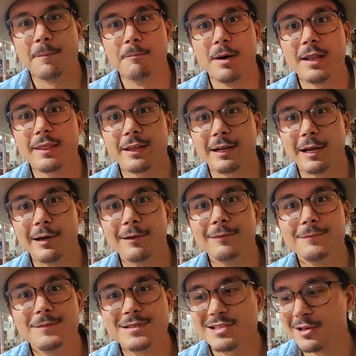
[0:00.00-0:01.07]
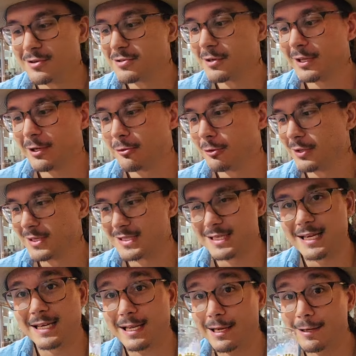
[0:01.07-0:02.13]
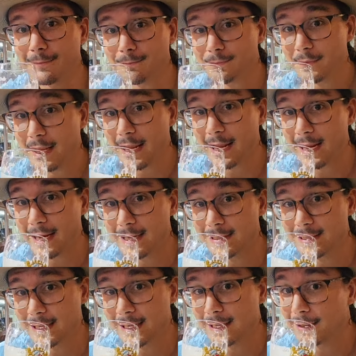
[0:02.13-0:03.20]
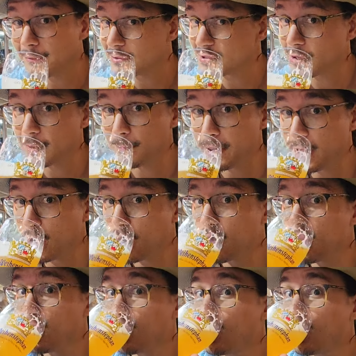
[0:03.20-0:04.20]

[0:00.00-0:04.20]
a month ago, so it was really cool to see it here, and uh, good beer.